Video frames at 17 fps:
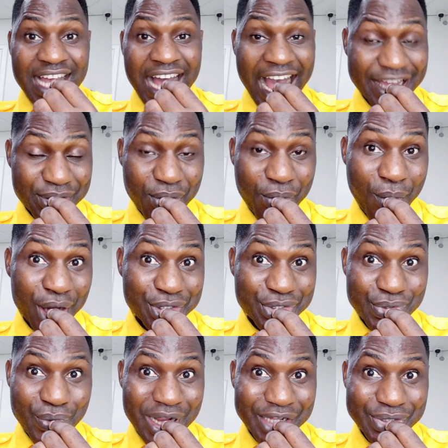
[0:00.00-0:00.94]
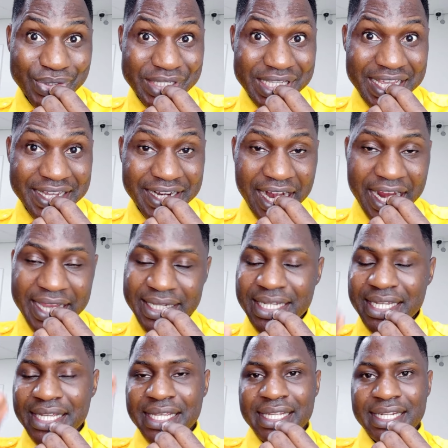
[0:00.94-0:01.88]
I know what you want to say, right?
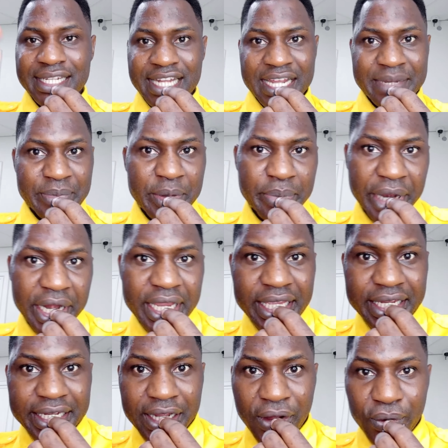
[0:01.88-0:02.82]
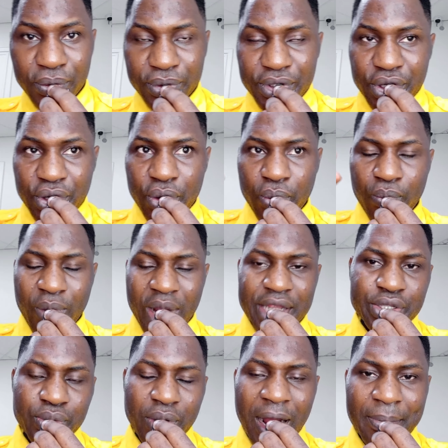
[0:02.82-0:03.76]
Let me break it down.
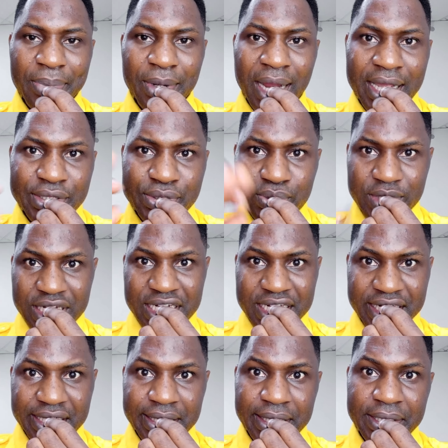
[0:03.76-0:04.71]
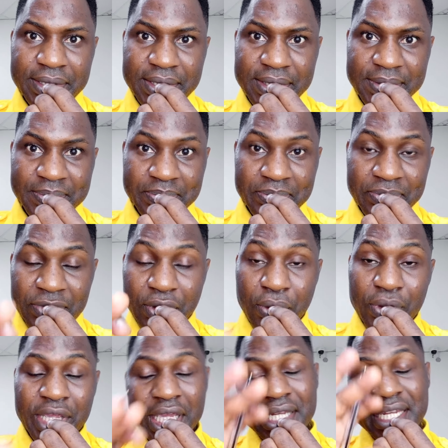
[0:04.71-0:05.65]
When you apply to the Netherlands,
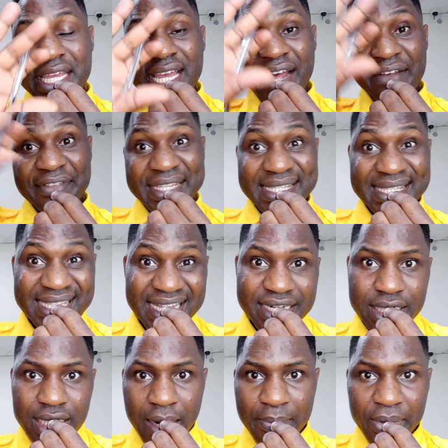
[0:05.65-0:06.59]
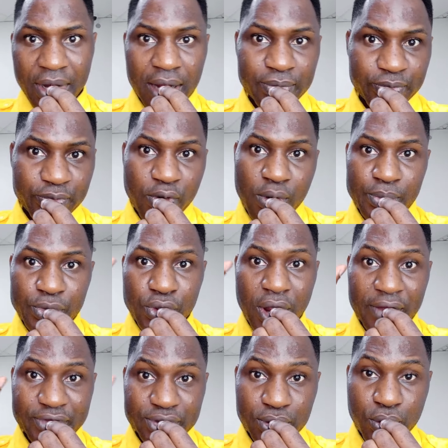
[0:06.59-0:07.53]
okay, they have a central platform. You
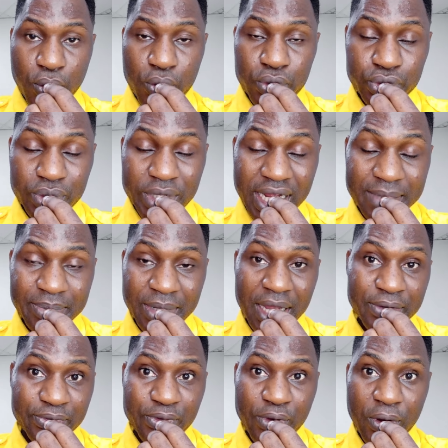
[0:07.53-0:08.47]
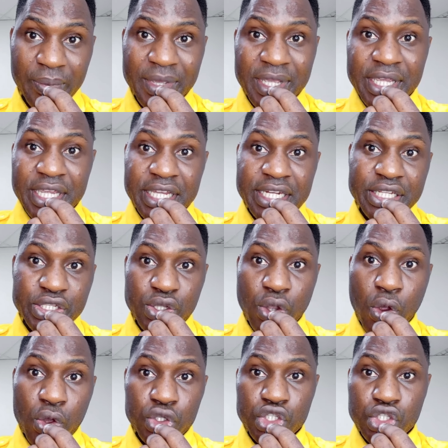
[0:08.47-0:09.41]
have to go to that platform. It is
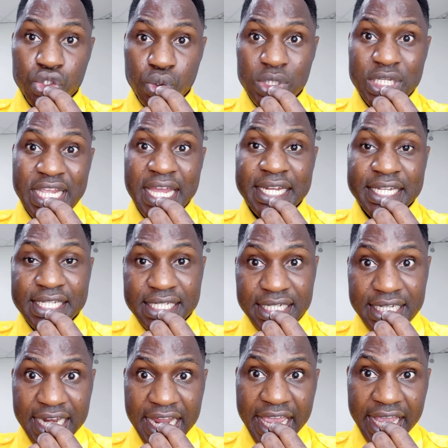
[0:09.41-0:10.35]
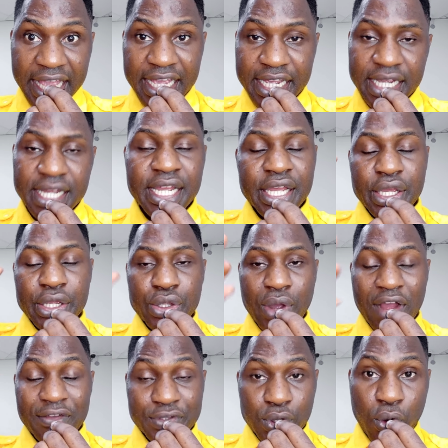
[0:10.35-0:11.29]
called Student Link. You
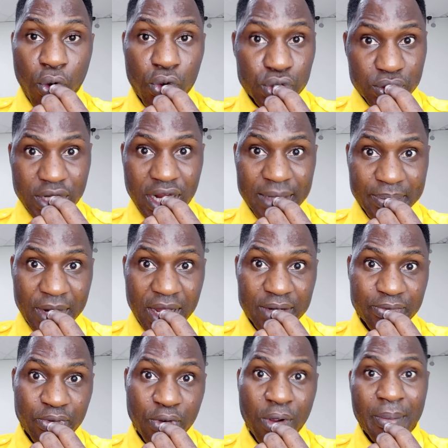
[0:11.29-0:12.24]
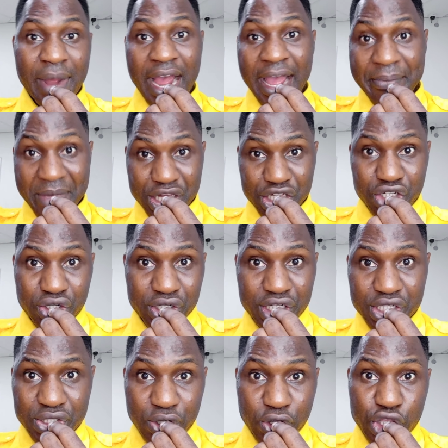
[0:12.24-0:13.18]
have to go to that platform. I mentioned
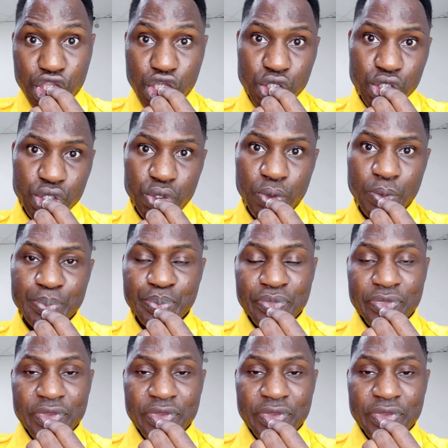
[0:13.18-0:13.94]
this on YouTube.